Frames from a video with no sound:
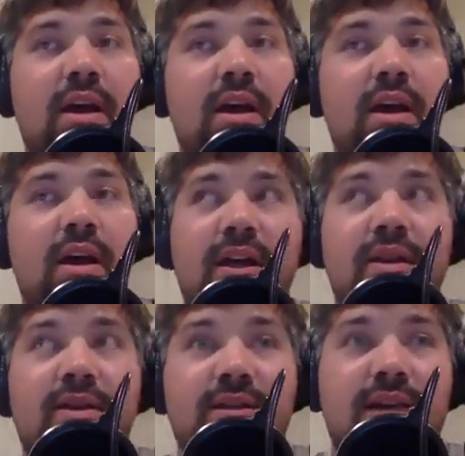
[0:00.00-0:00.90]
But like
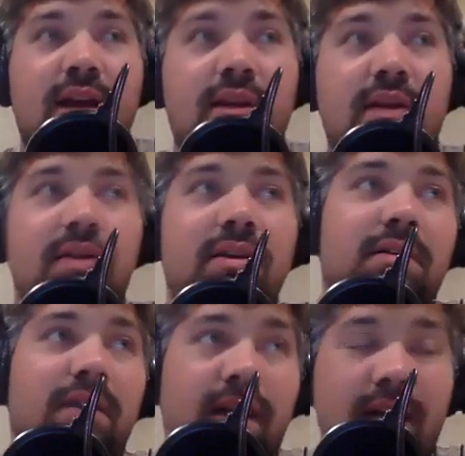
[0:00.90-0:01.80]
you said,
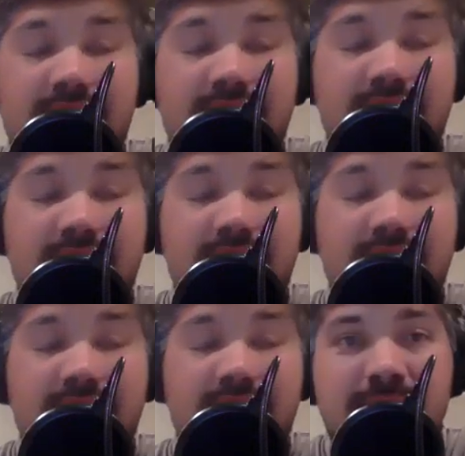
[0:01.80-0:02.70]
it doesn't look the
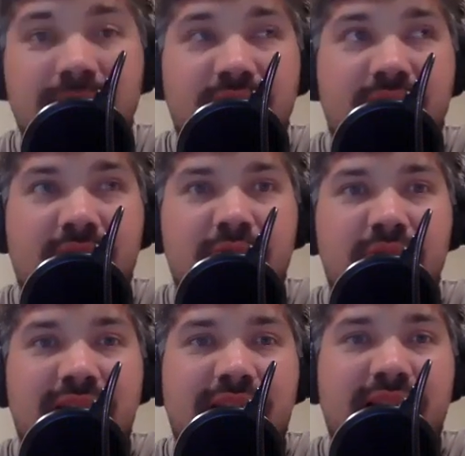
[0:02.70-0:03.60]
same. So you kind of, when you
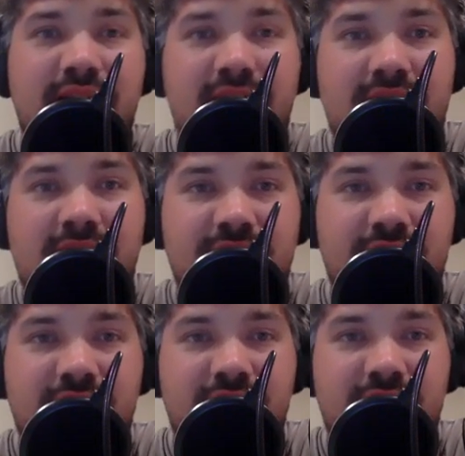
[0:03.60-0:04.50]
get there, you kind of have to
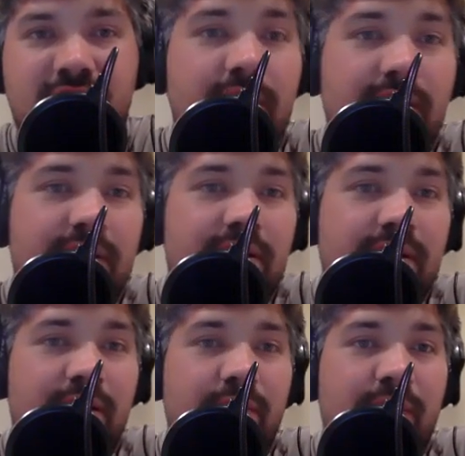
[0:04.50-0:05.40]
look for it
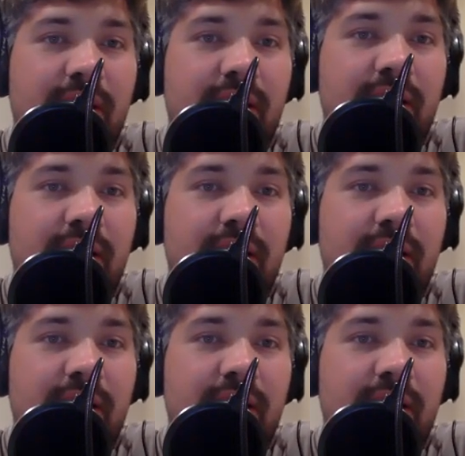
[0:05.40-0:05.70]
in a way.